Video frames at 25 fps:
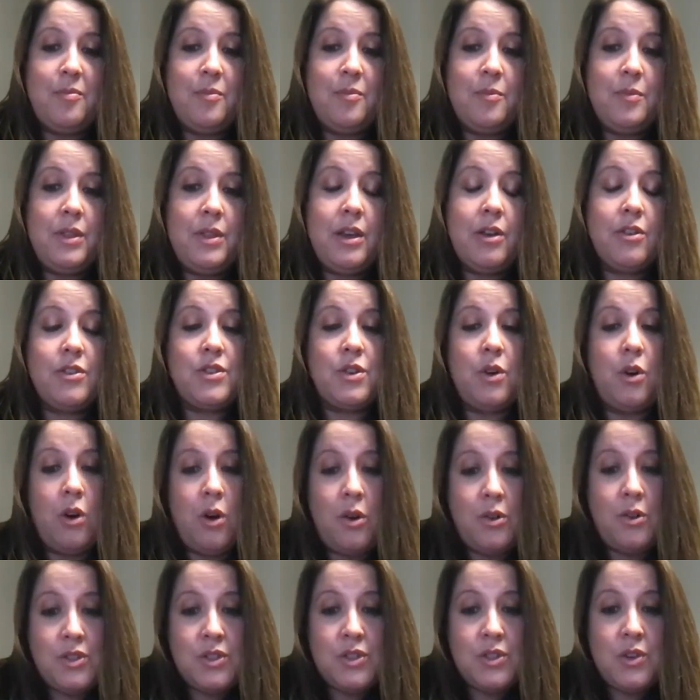There's
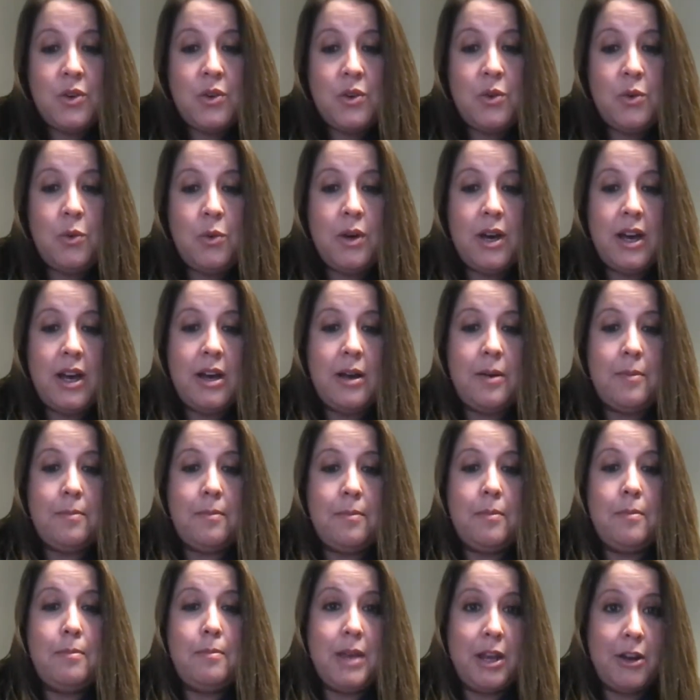also
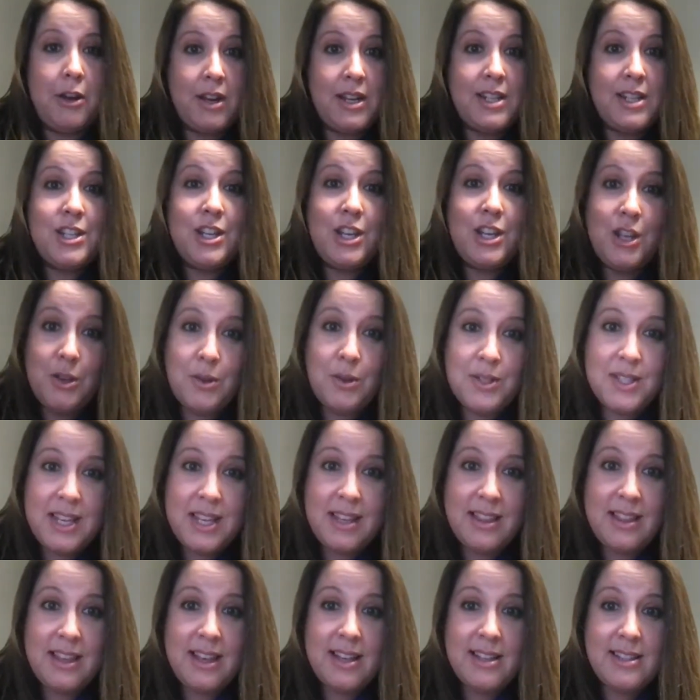merit to using
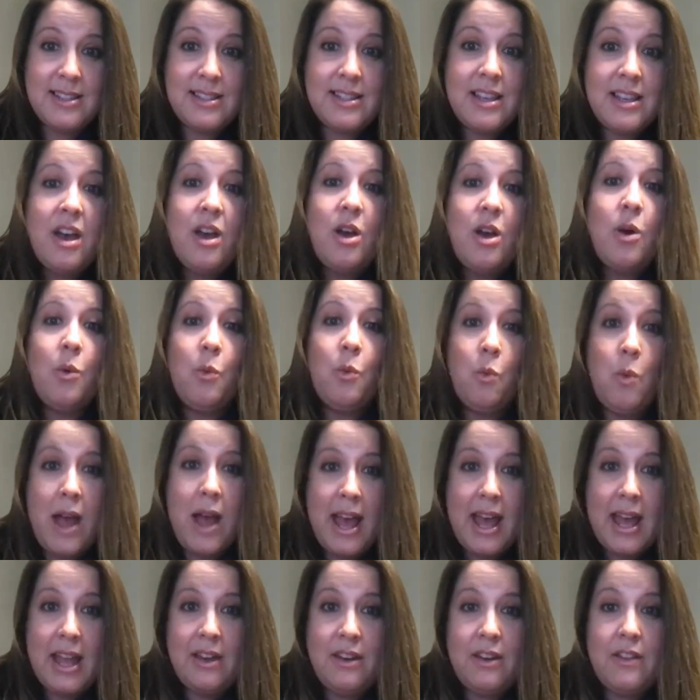this
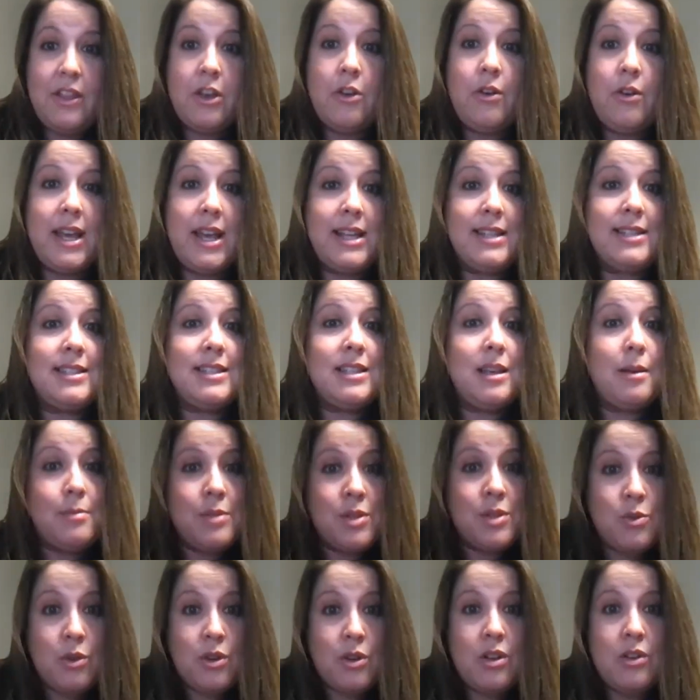when there is some
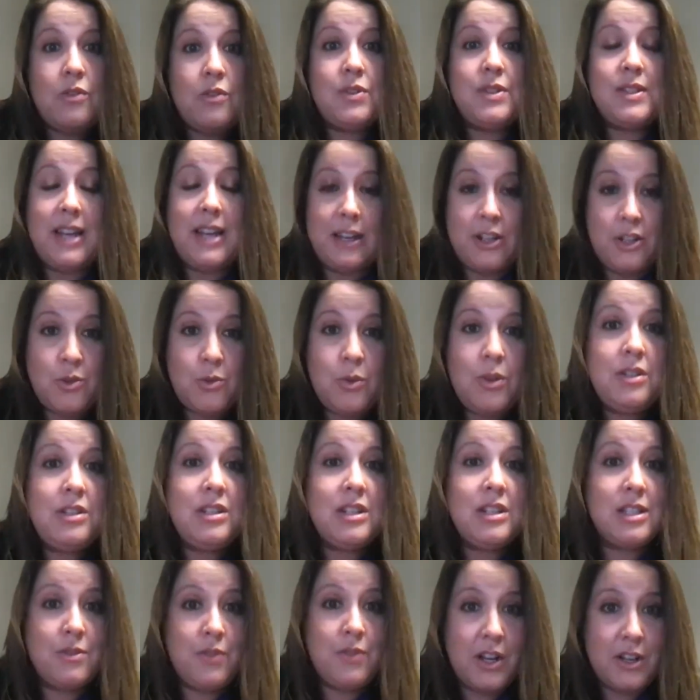sort of sexual
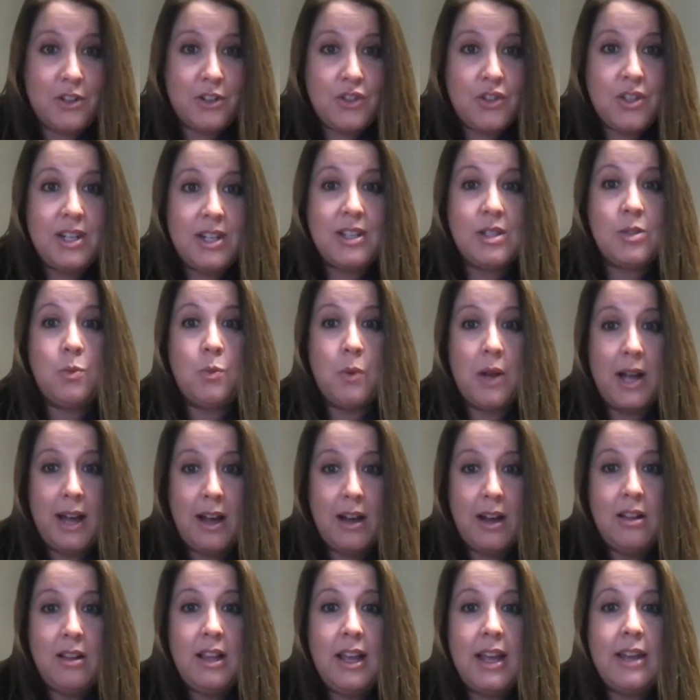dysfunction as
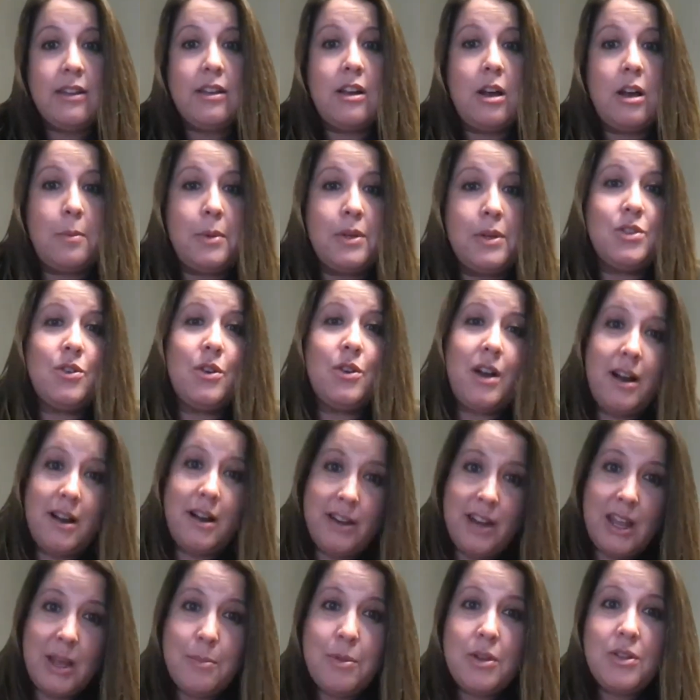well, and couples are
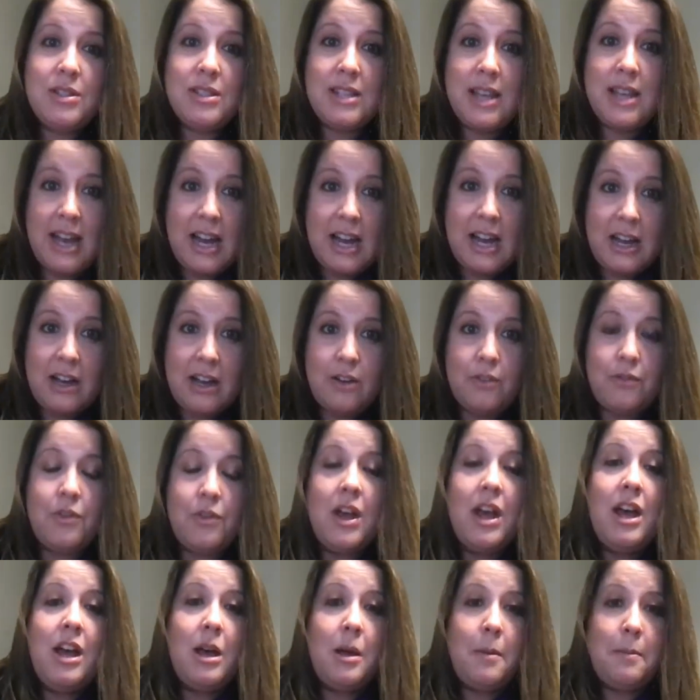unable to have
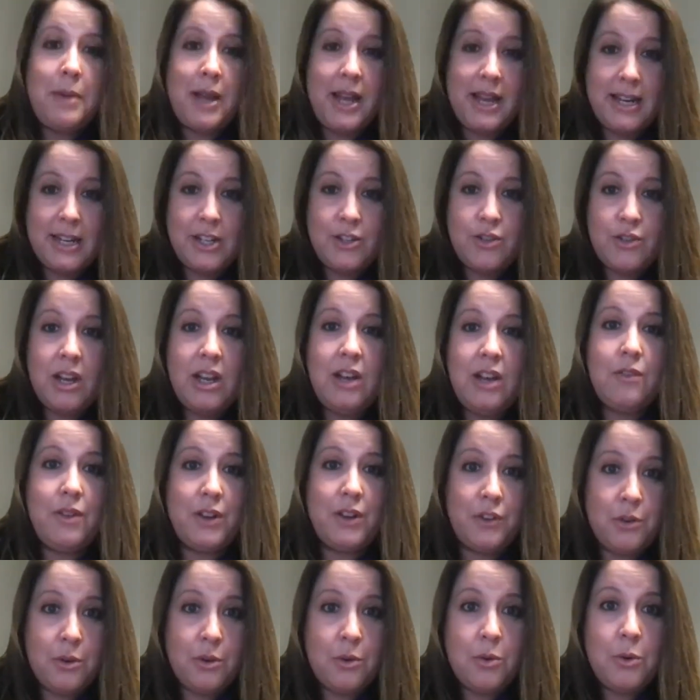penetrative
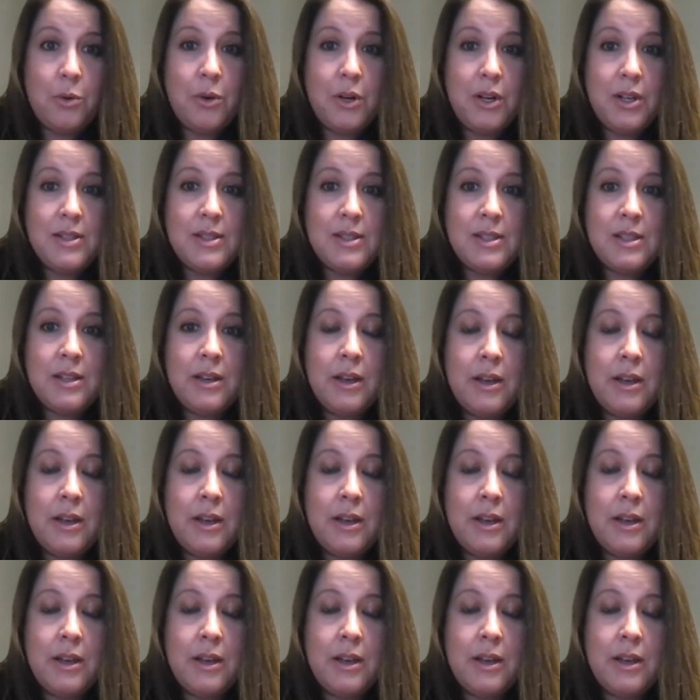intercourse.